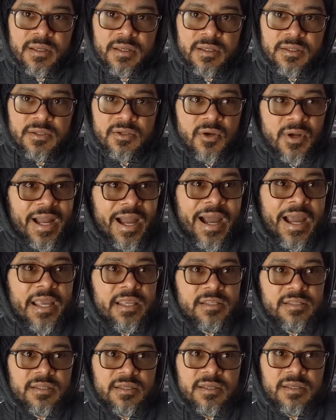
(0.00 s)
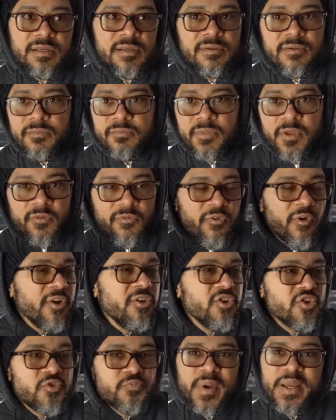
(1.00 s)
So guys, before
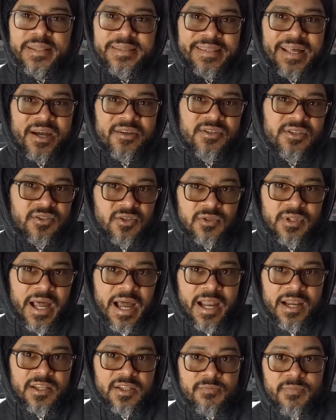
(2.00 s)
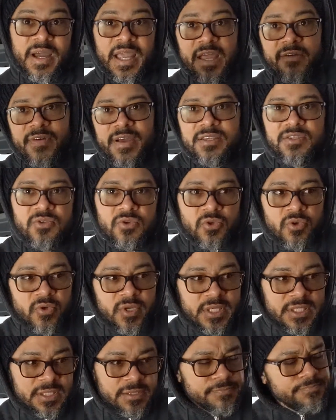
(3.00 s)
you spend thousands of dollars, my advice to you
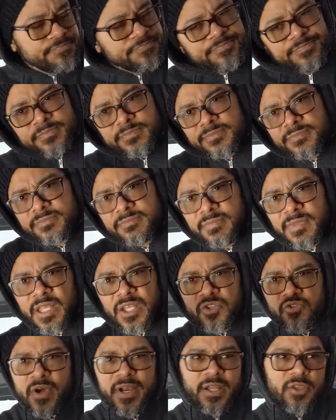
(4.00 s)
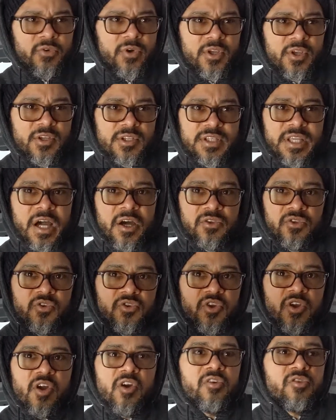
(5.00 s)
is try to do it yourself. Do
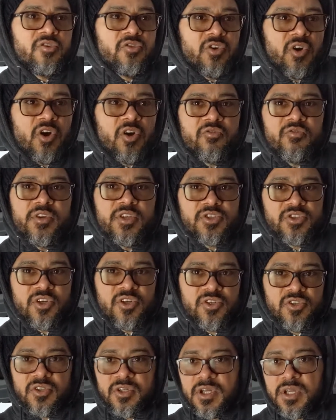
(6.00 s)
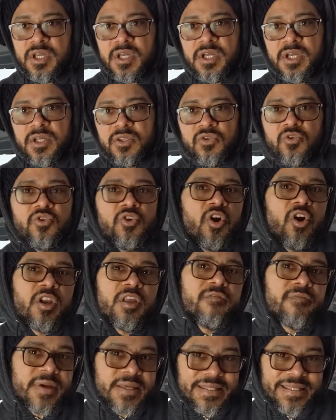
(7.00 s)
your own research. Do your own
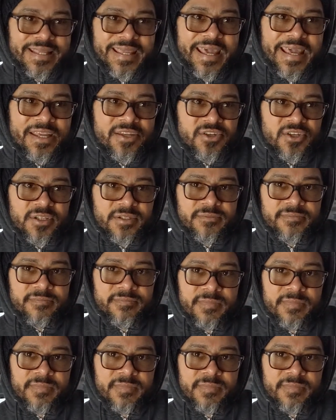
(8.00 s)
investigation.